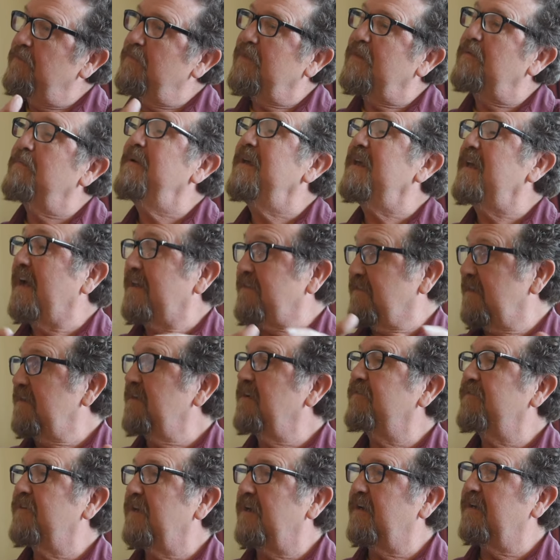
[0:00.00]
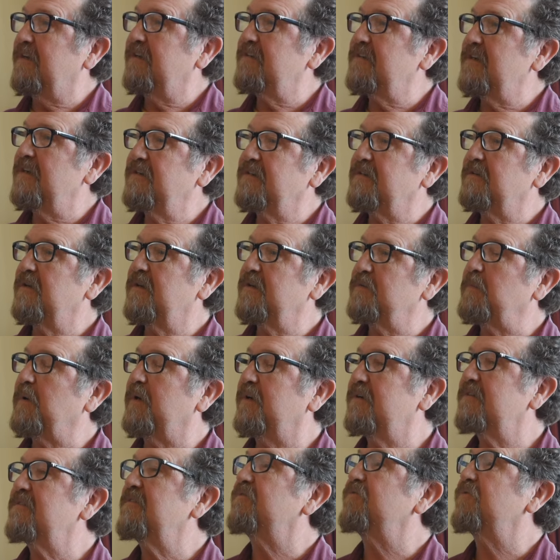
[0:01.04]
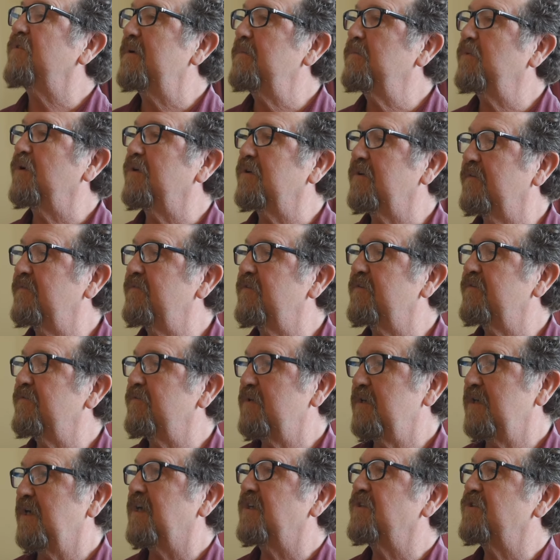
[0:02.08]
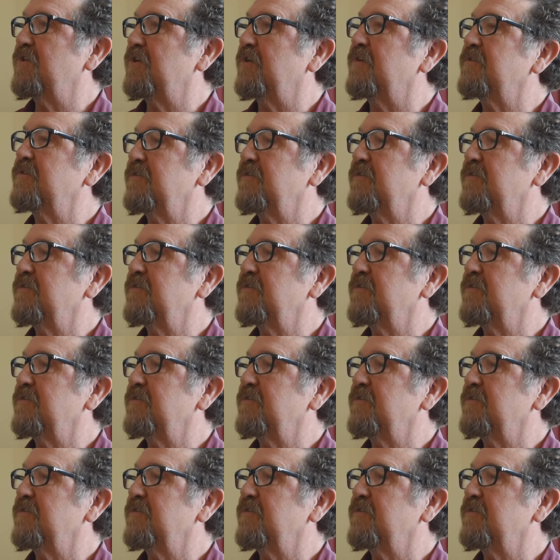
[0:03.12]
To me, I think of that as part of the framework of the three natures.